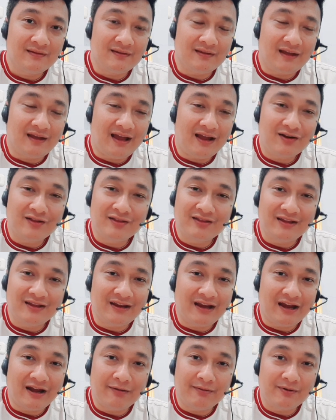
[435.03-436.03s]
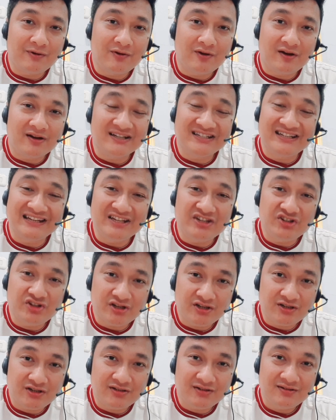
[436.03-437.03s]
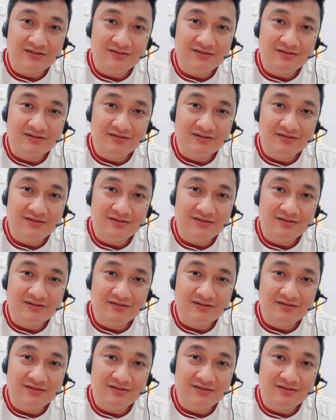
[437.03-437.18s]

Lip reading: I don't think Harry Maguire is injured.